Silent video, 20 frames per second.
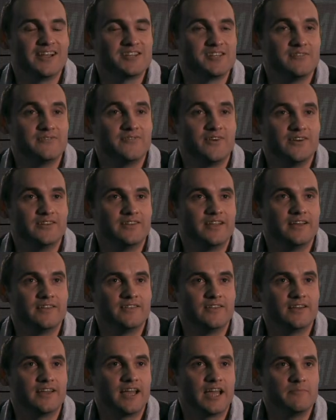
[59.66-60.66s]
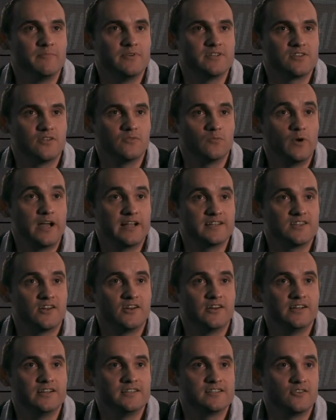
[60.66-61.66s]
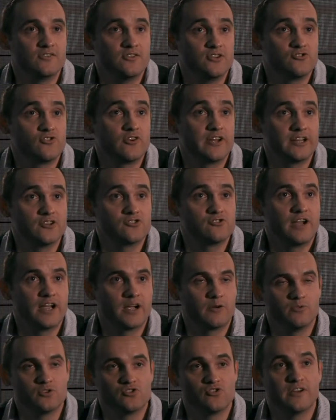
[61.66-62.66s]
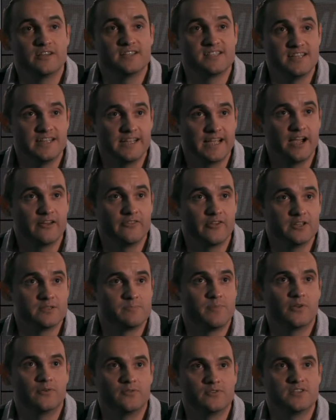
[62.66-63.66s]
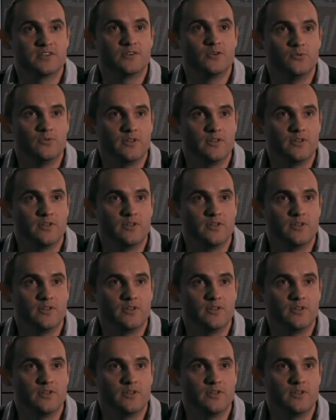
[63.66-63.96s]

You'll actually find that the gamers on wet tyres on the drying track will try and seek out those puddles to